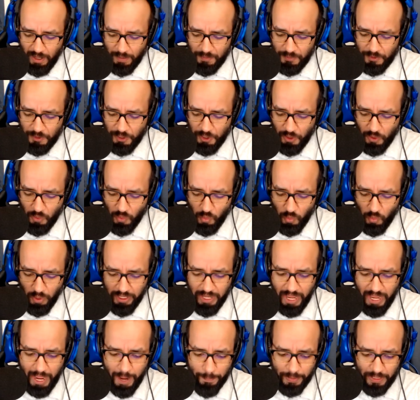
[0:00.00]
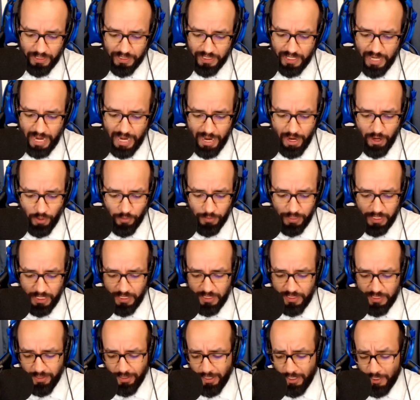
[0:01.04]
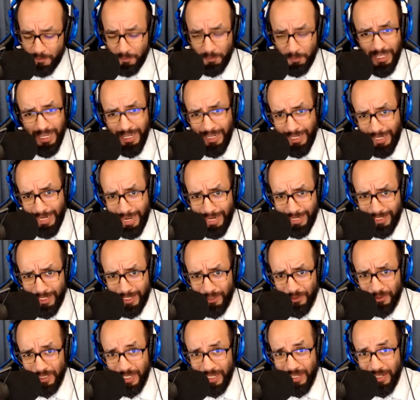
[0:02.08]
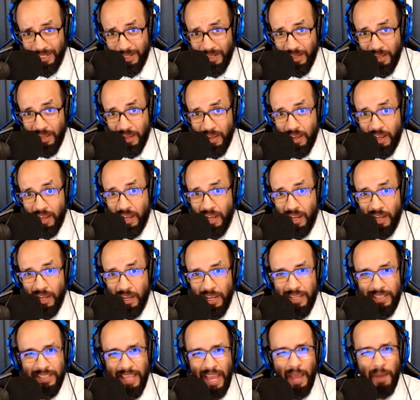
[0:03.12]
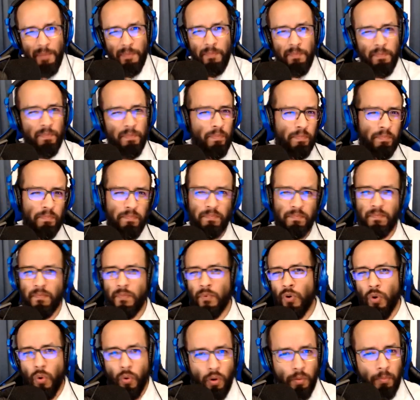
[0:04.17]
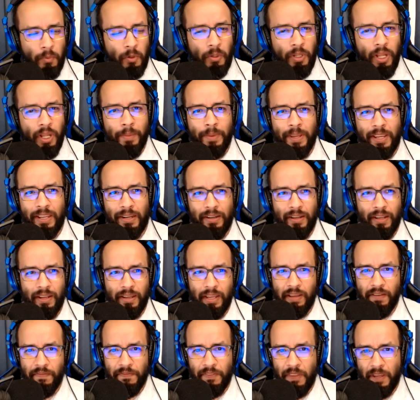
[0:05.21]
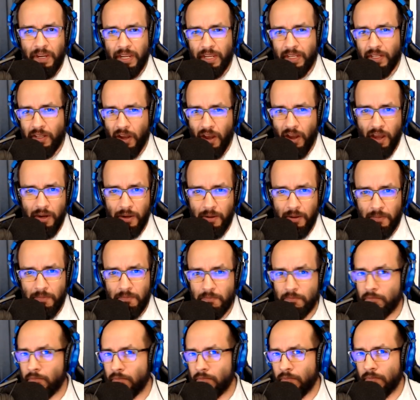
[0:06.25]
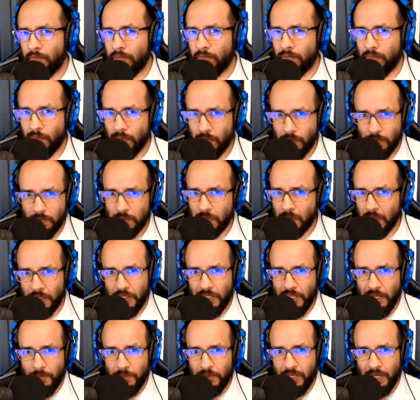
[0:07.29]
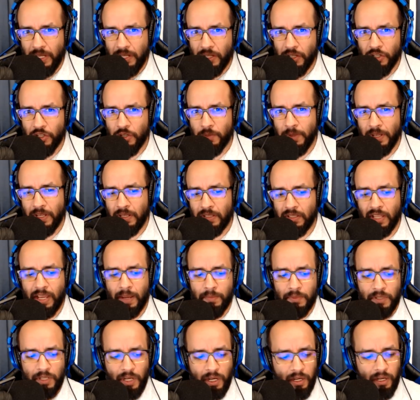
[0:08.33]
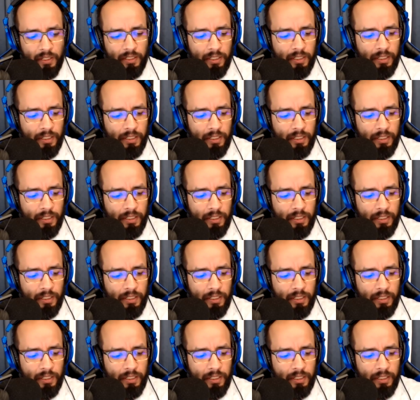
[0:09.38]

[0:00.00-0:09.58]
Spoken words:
So what happens now? He's pleading not guilty. Is that normal? I mean, if they caught him, it seems like it should be a slam dunk.